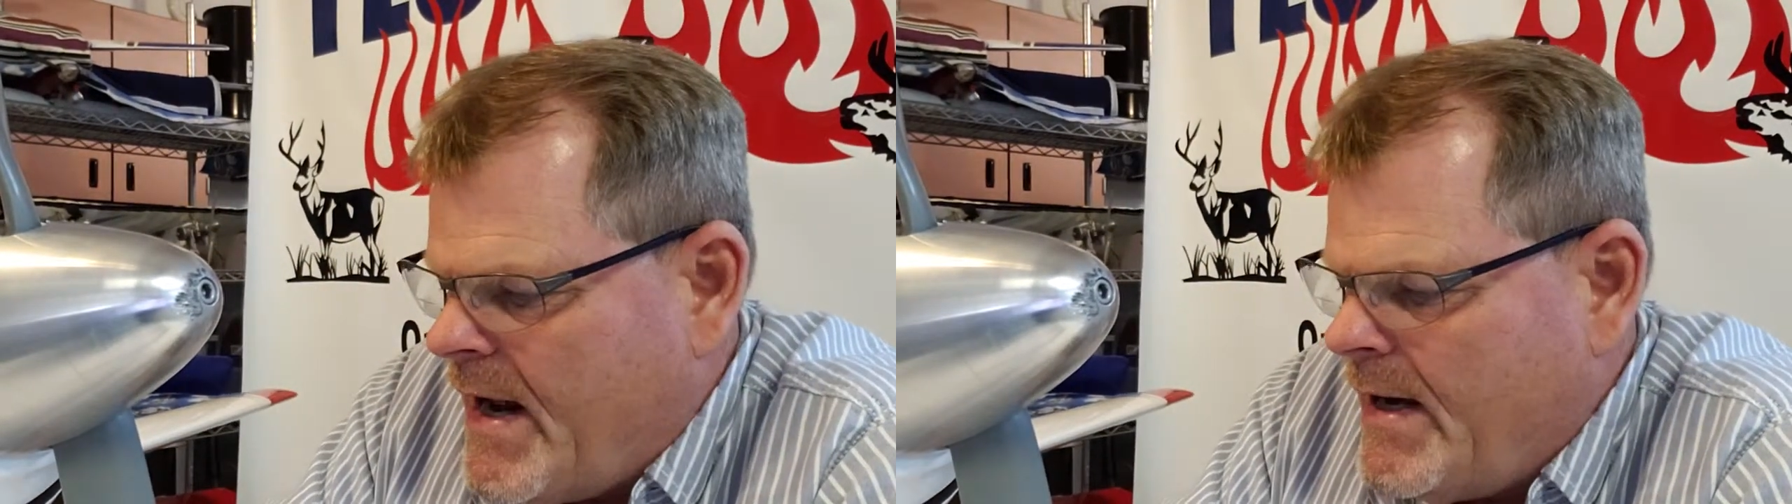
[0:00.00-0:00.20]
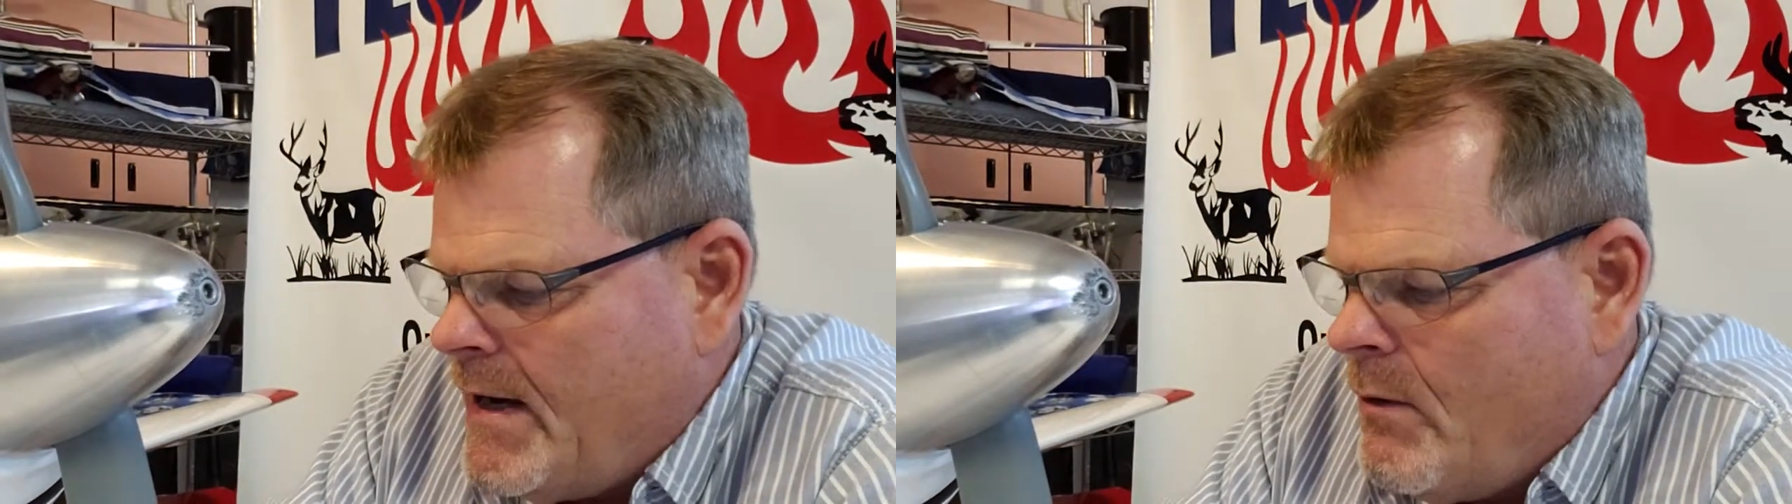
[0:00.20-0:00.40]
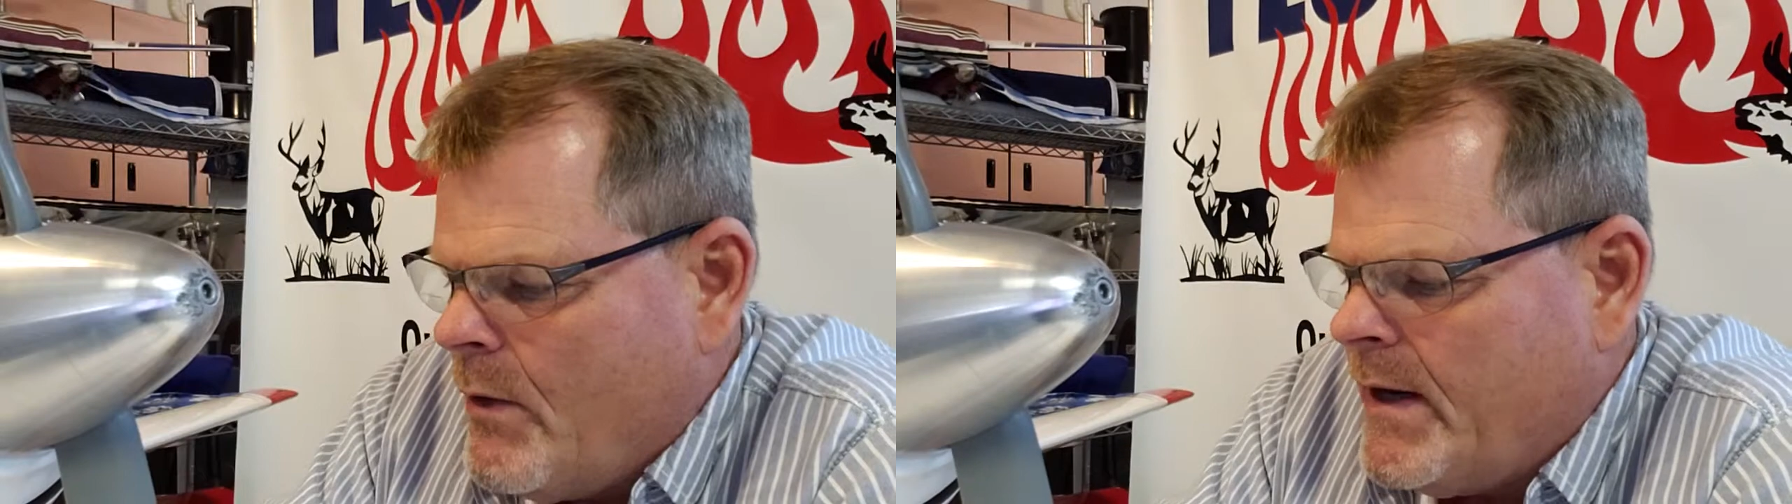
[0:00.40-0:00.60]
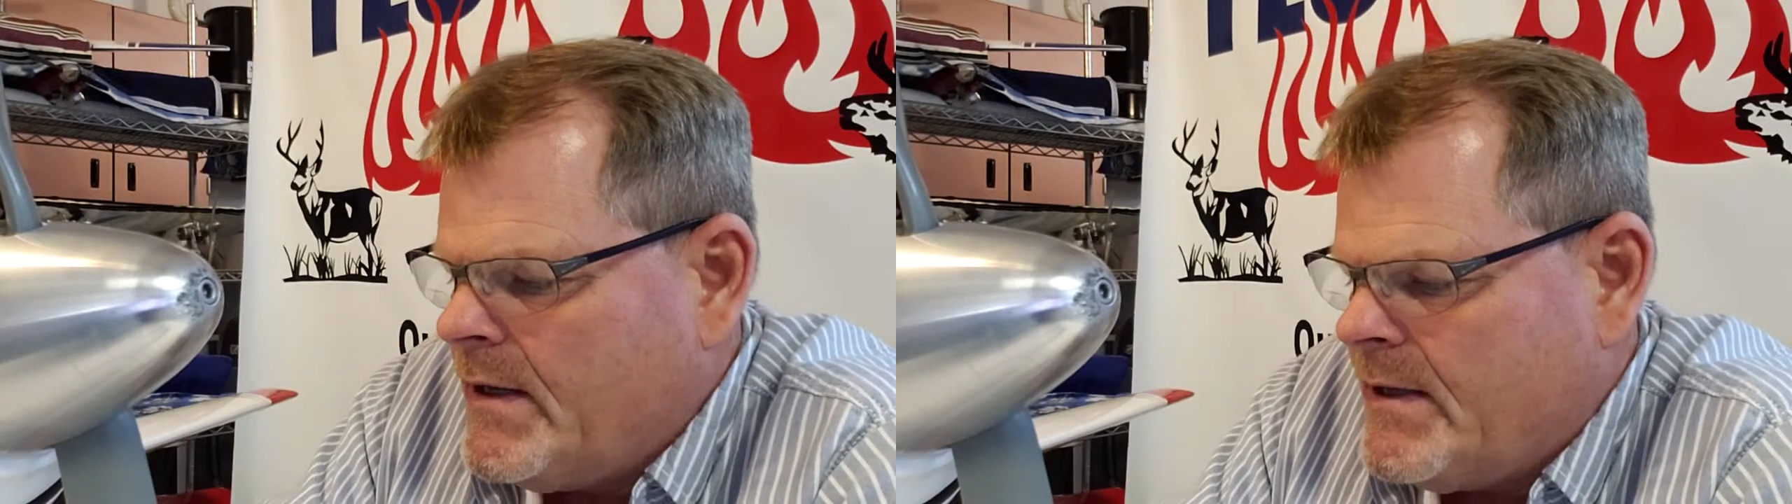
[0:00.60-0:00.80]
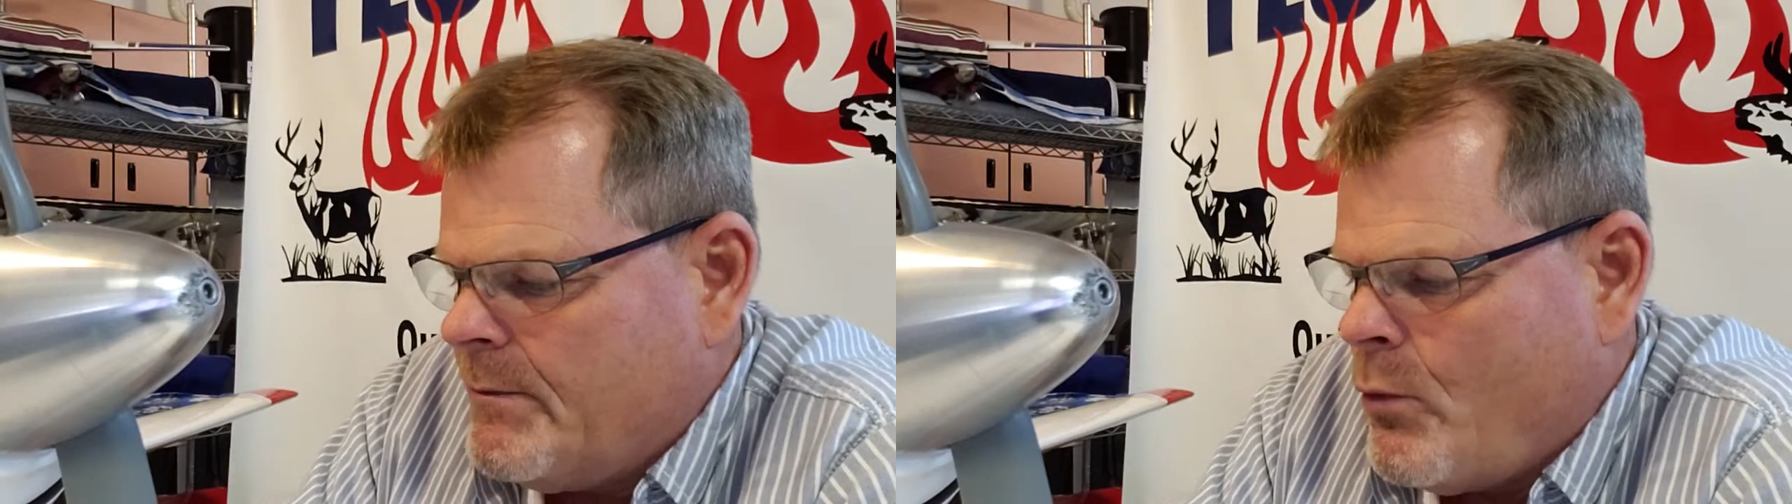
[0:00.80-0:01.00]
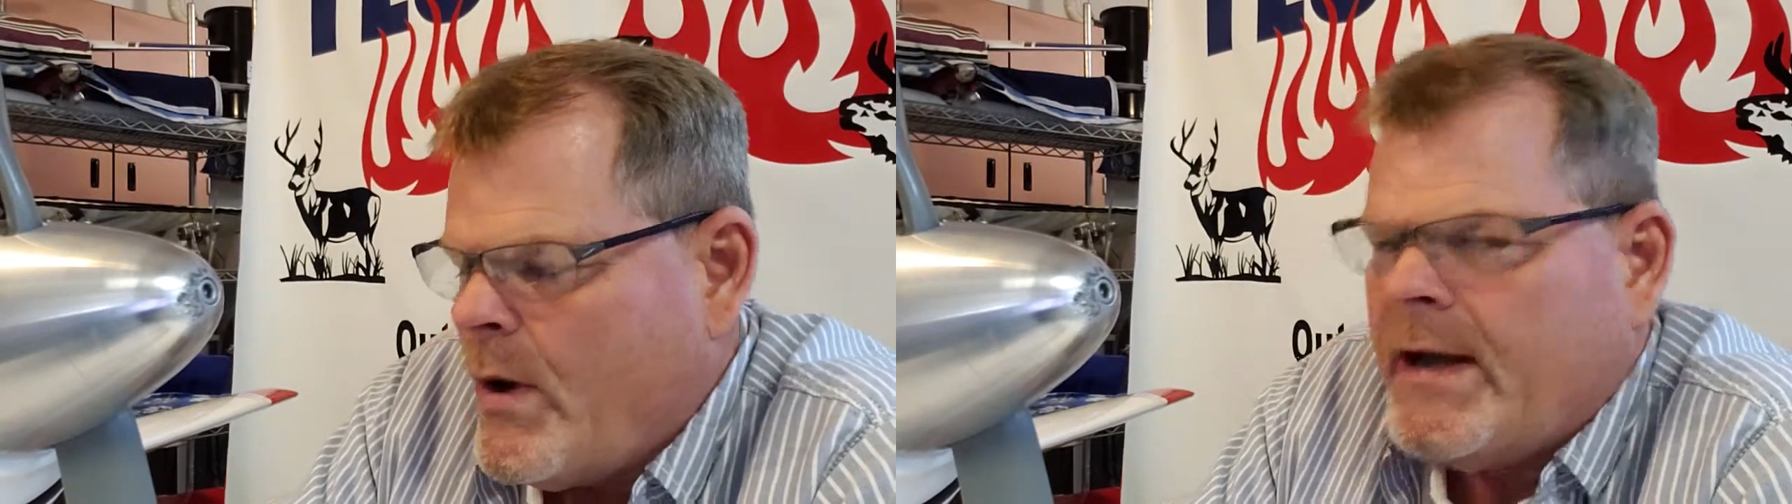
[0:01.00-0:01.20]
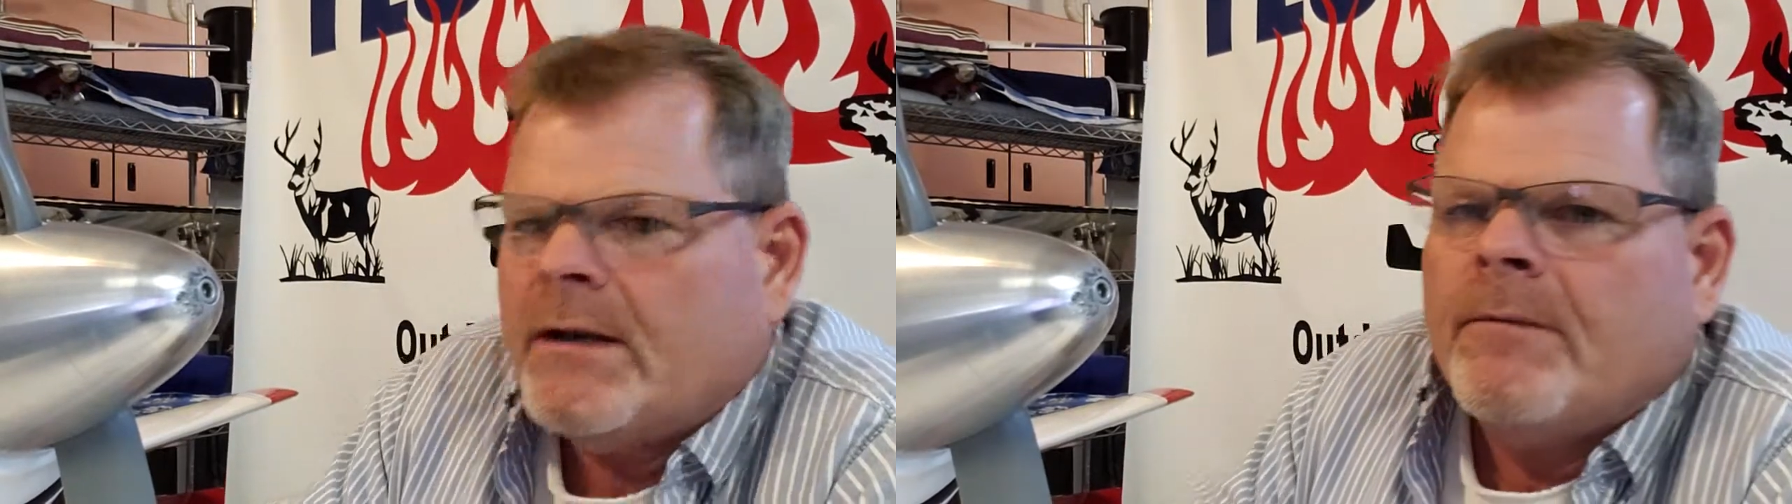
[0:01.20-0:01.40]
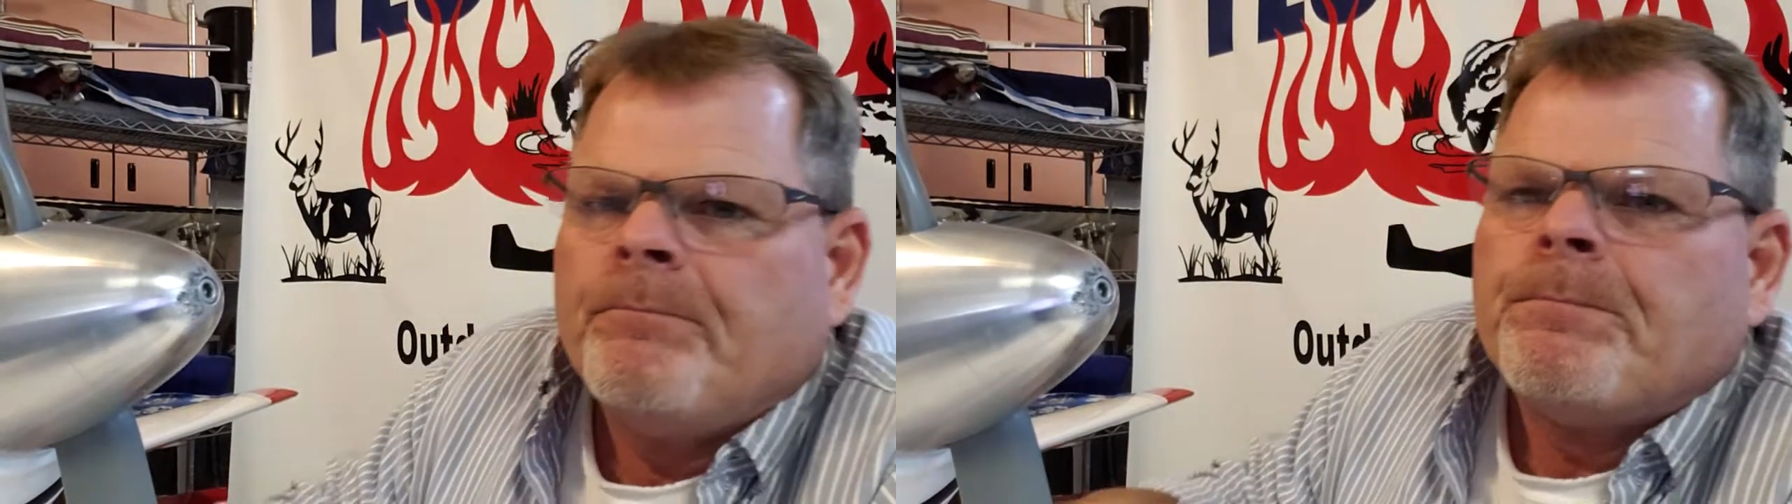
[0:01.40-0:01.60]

any wingtip weight.